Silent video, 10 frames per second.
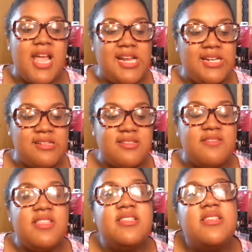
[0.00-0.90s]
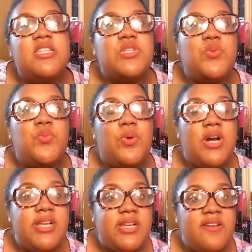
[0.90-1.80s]
and this is
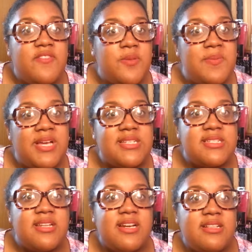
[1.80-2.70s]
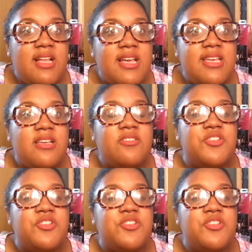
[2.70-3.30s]
one of the masks that I like.